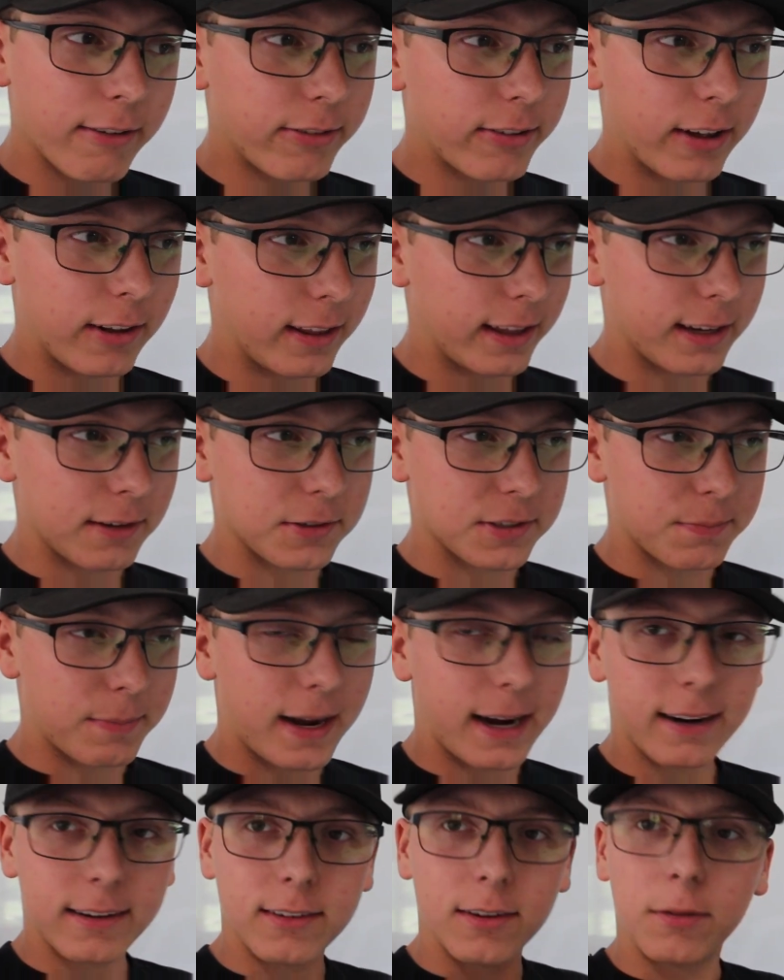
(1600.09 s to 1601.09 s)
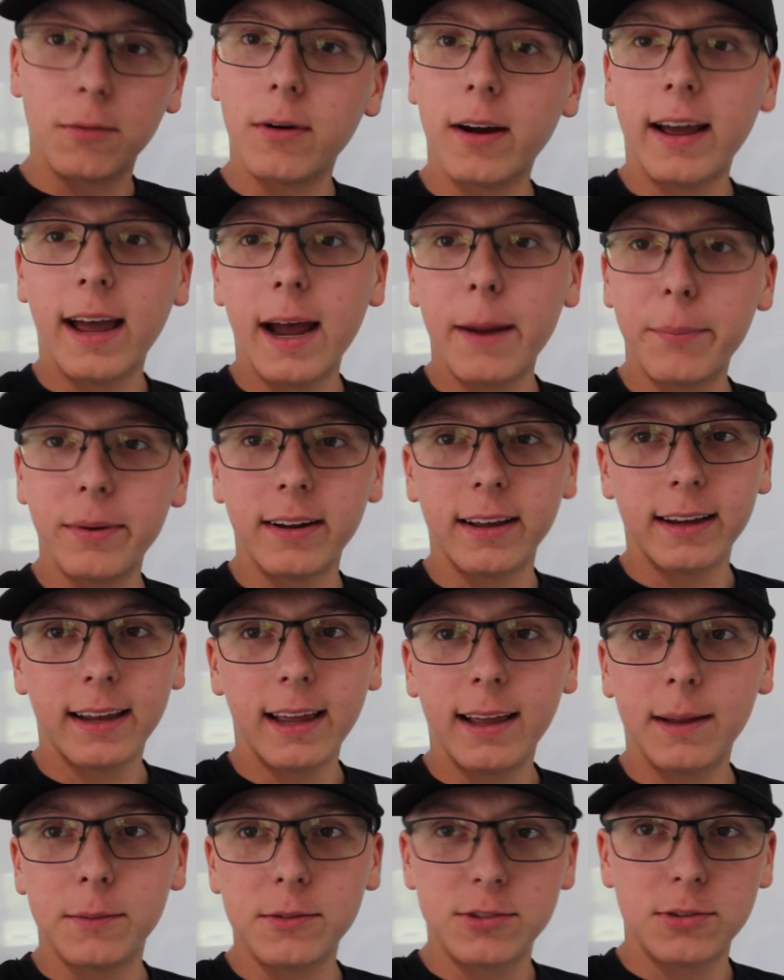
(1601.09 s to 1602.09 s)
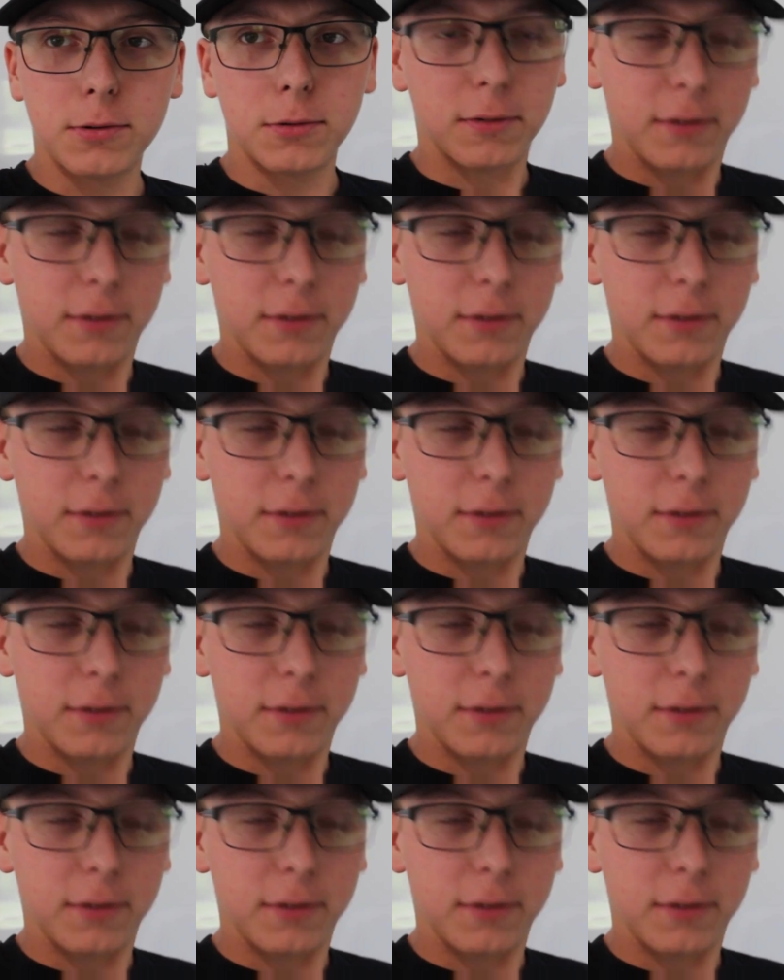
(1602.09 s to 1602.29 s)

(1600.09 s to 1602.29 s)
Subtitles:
felt like it was back to what happened at Kalamazoo.